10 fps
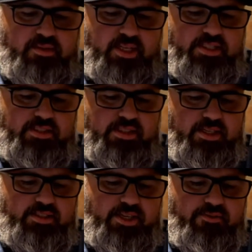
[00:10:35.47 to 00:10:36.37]
Let's
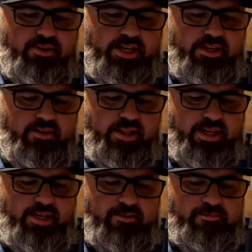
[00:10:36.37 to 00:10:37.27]
see if we can do
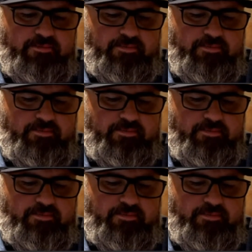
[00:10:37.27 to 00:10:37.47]
that.